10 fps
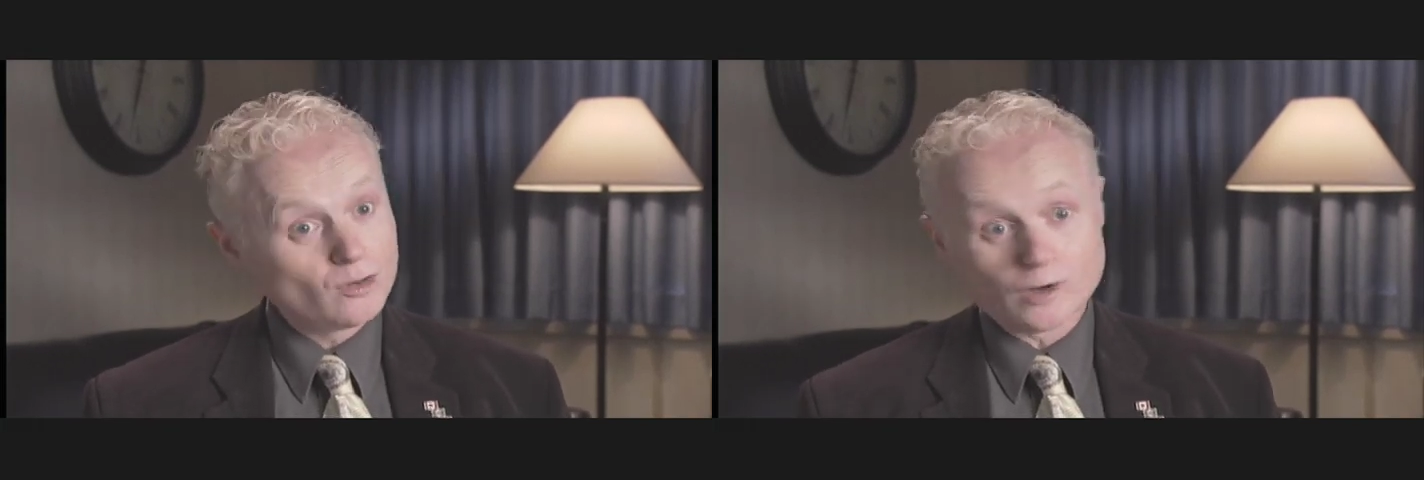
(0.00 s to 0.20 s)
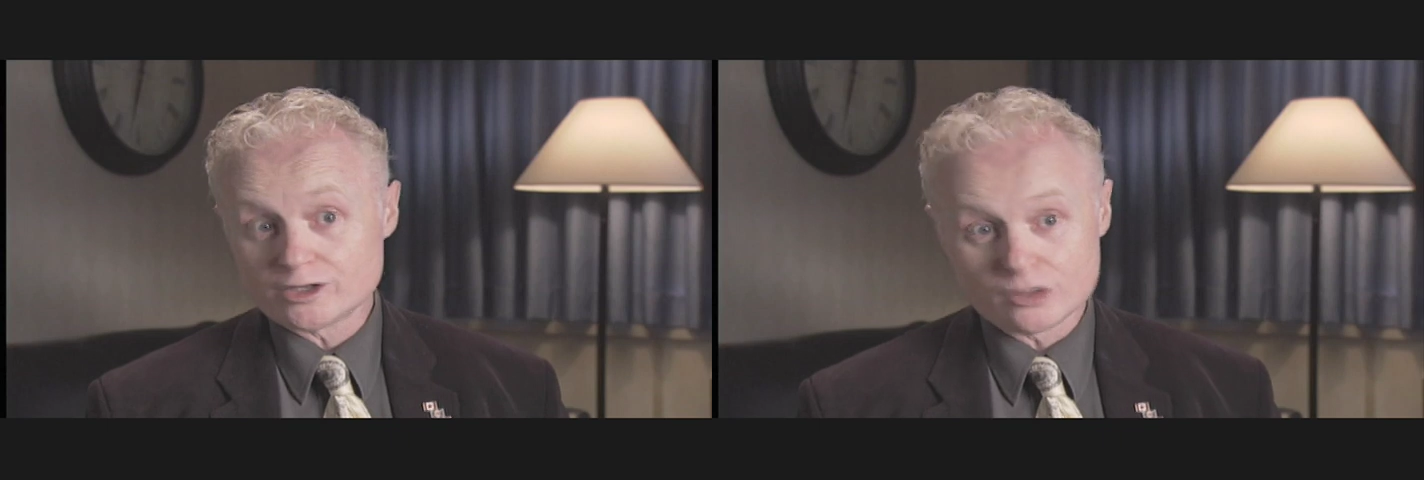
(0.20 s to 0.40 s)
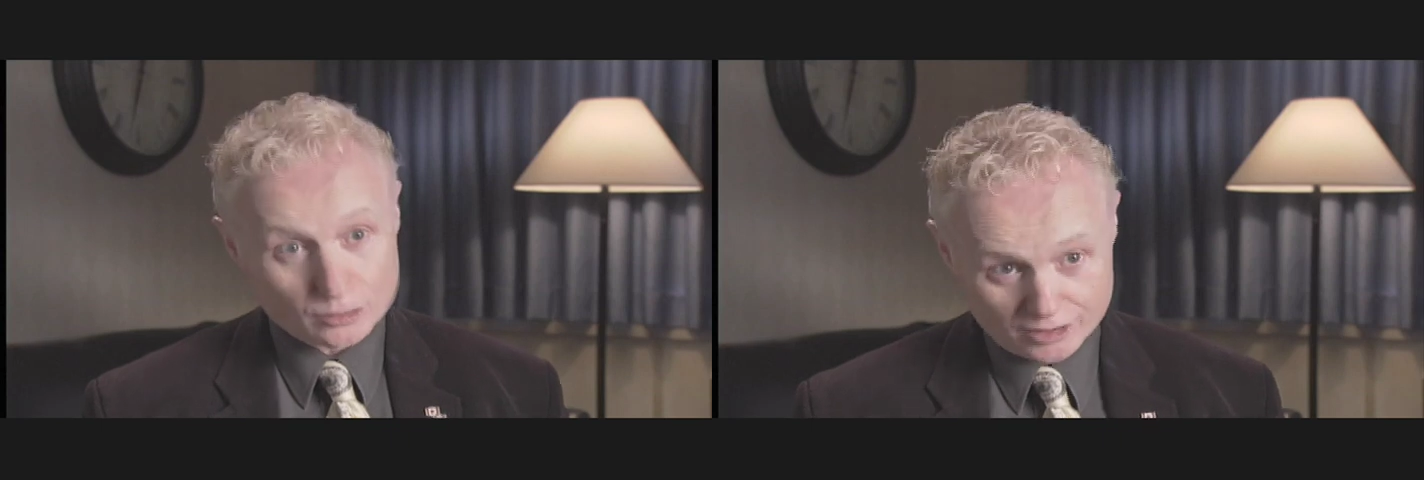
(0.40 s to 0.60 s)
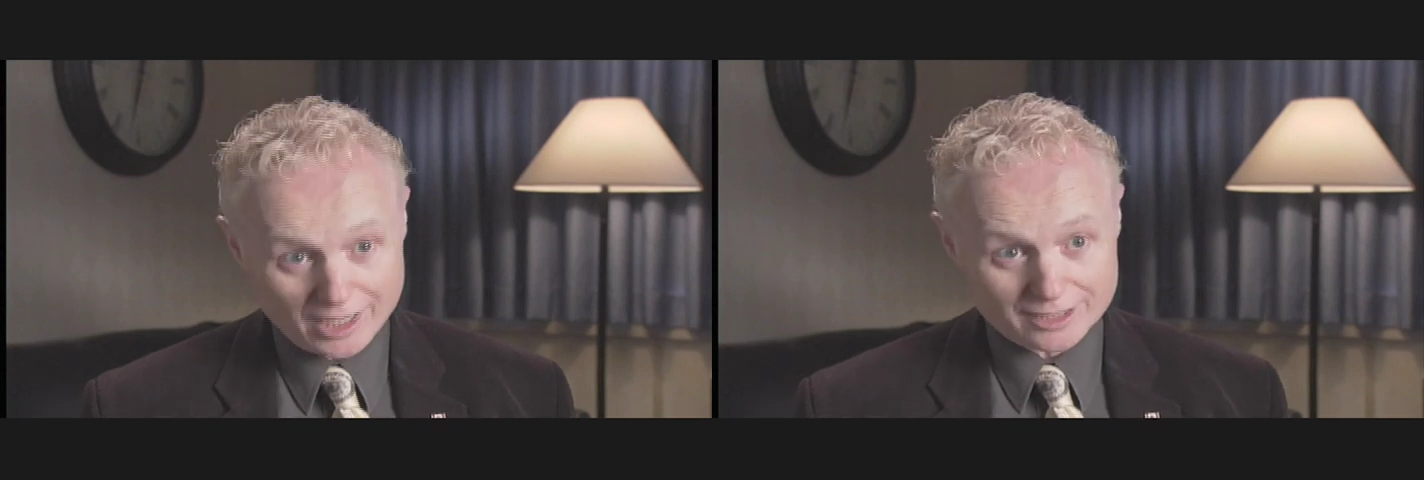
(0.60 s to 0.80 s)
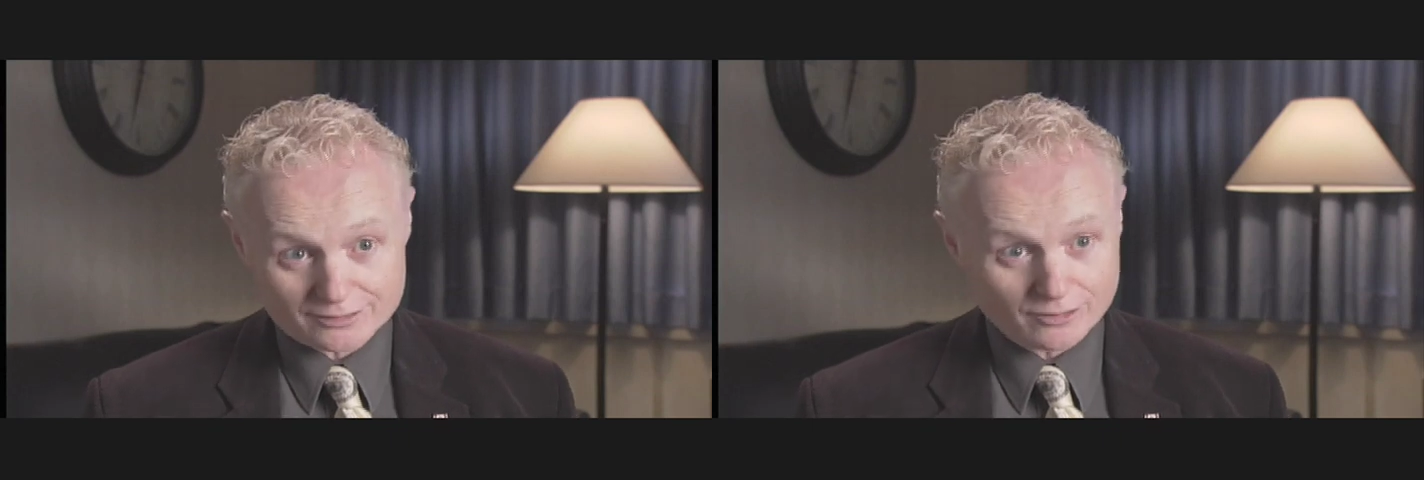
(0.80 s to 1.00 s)
whether you're
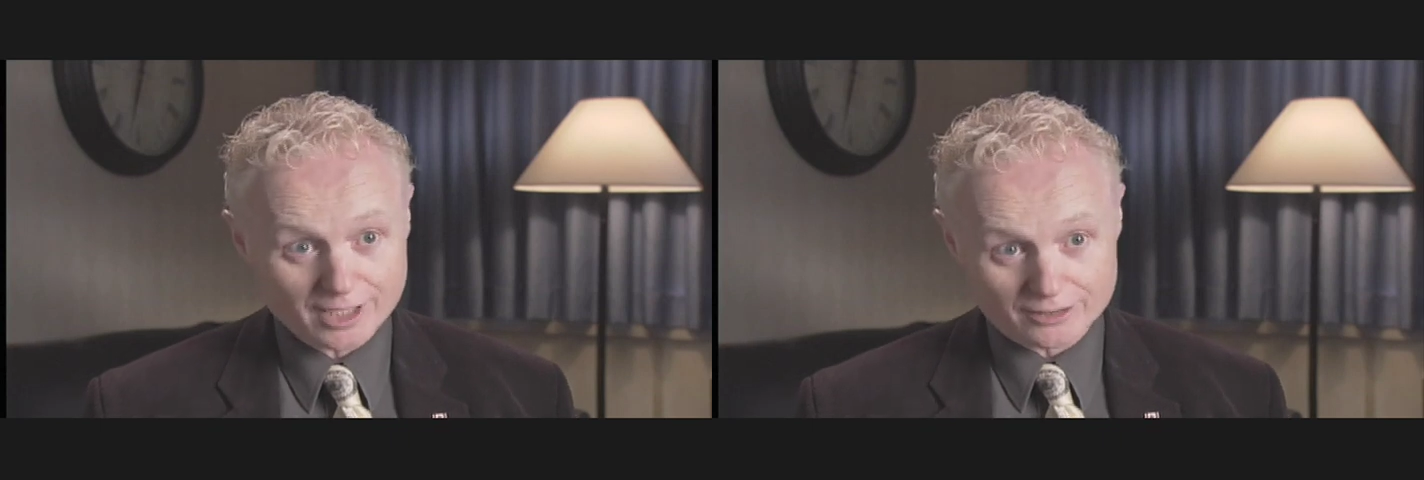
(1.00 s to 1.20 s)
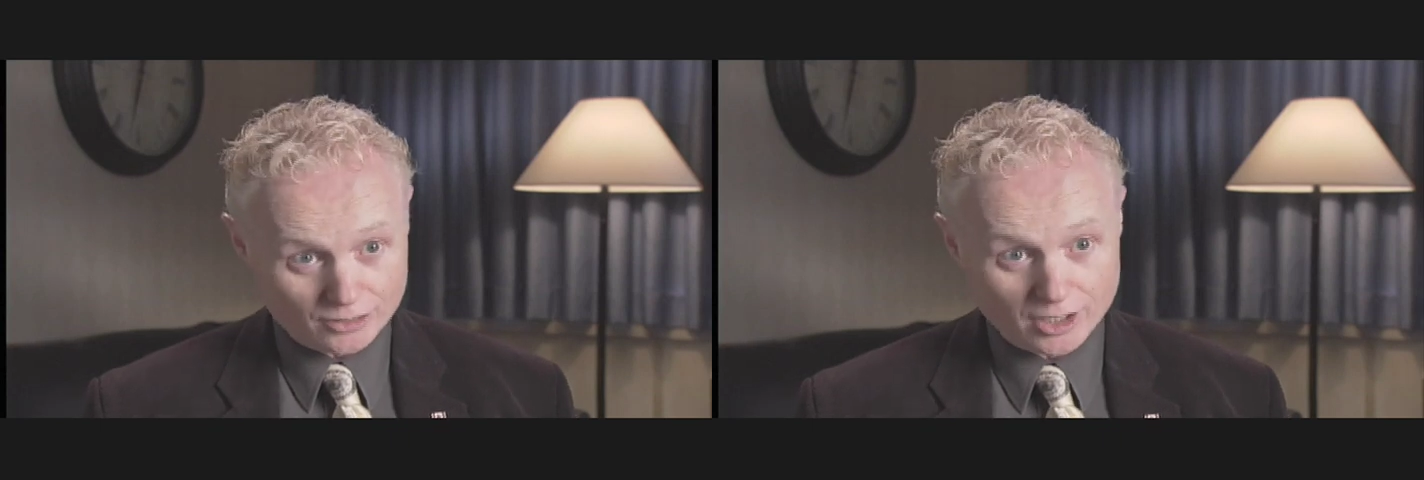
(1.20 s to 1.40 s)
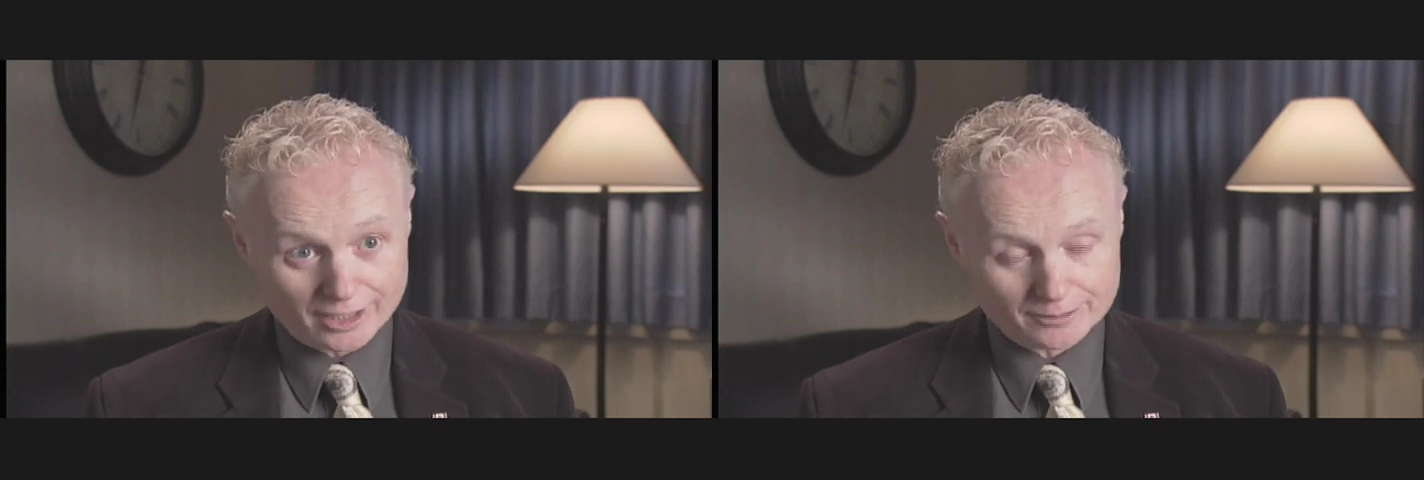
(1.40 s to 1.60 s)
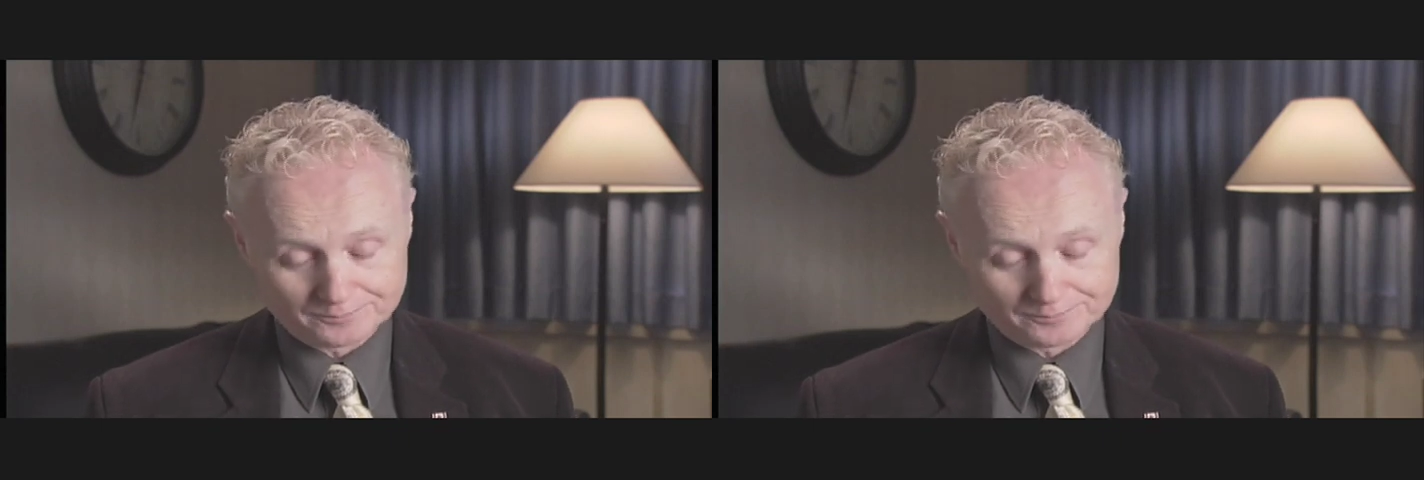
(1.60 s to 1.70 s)
satisfied or not.